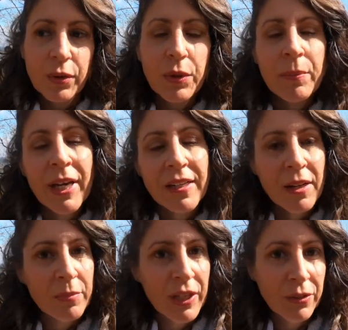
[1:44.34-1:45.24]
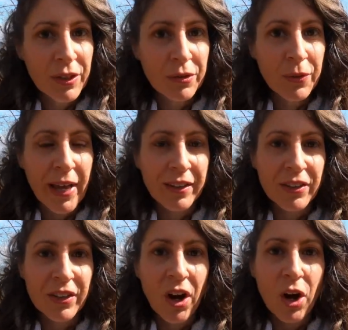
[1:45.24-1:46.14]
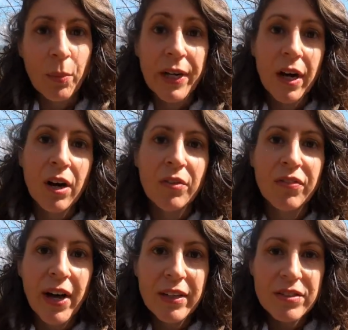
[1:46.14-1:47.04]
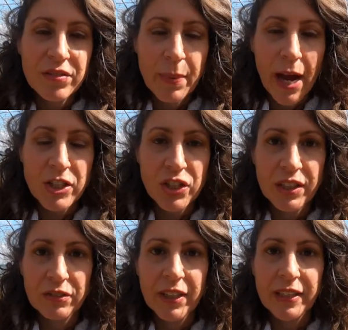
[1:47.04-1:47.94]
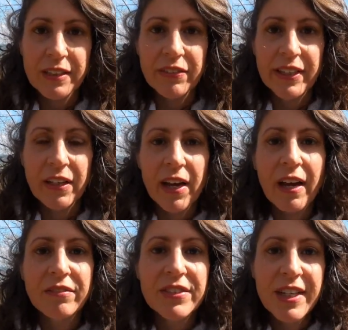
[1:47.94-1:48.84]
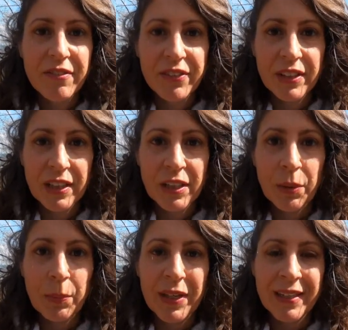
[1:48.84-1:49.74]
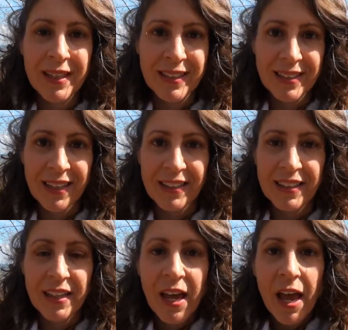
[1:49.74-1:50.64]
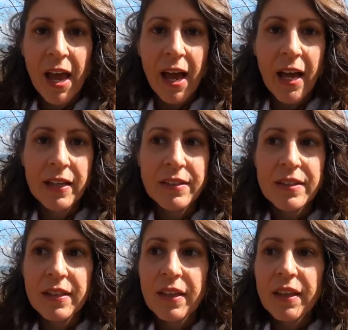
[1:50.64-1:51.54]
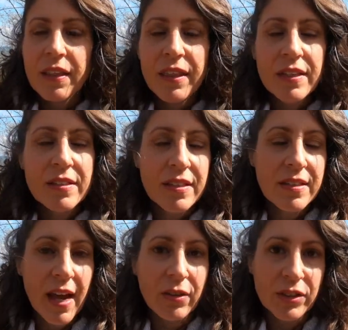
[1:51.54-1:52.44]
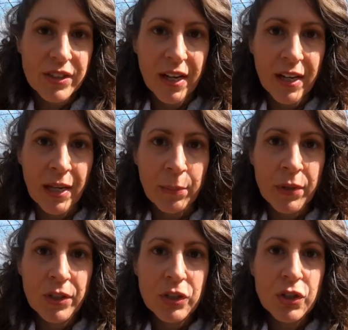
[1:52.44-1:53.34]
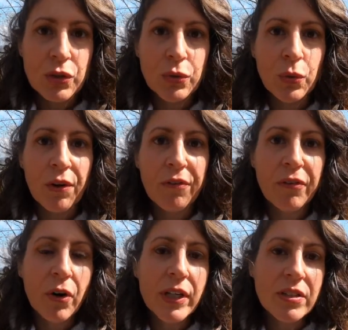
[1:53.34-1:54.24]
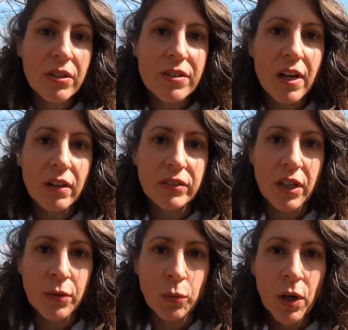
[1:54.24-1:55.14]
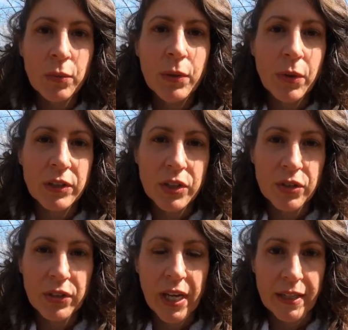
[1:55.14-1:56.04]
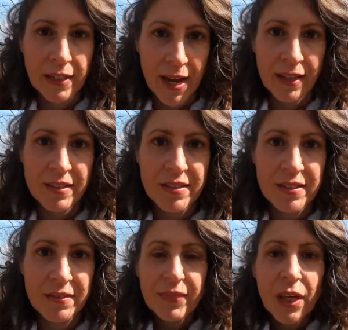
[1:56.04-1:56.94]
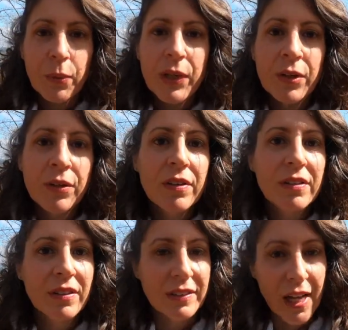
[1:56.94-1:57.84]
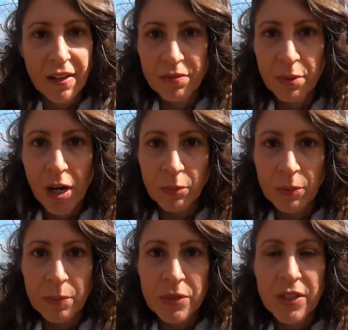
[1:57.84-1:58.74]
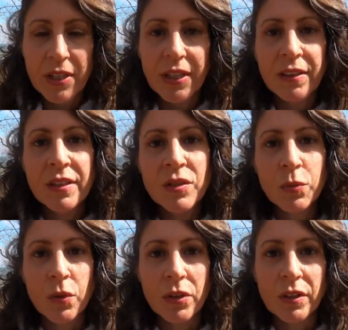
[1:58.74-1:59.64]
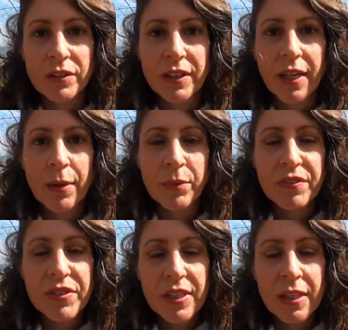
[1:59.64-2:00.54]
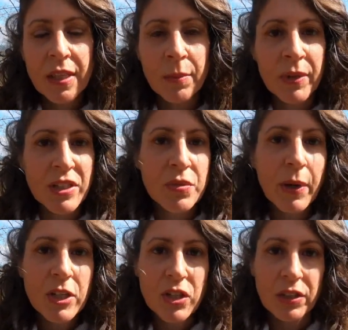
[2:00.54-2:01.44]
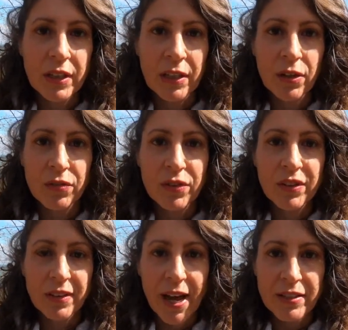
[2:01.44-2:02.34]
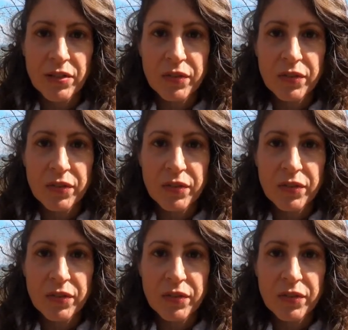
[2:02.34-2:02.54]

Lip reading: We might not be going through anger at all, but our fires of passion and creativity have definitely been ignited. And this is our time to focus ourselves on what we want to create next. We know there are a lot of problems in this world, and we've seen them especially over the last